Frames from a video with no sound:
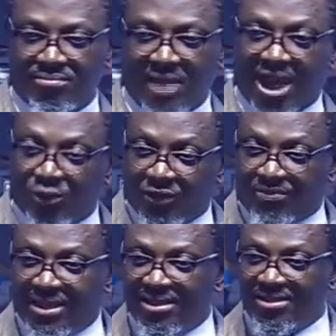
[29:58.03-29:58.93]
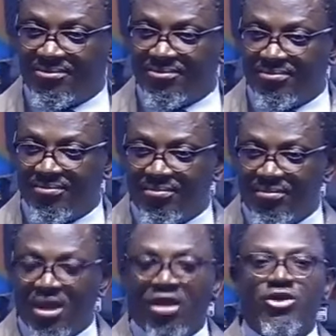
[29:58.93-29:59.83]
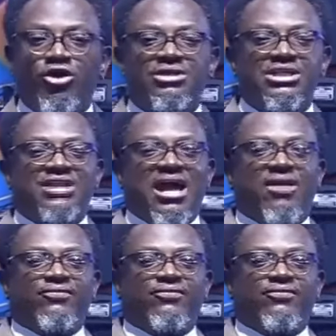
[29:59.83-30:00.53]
are you with me? Your desire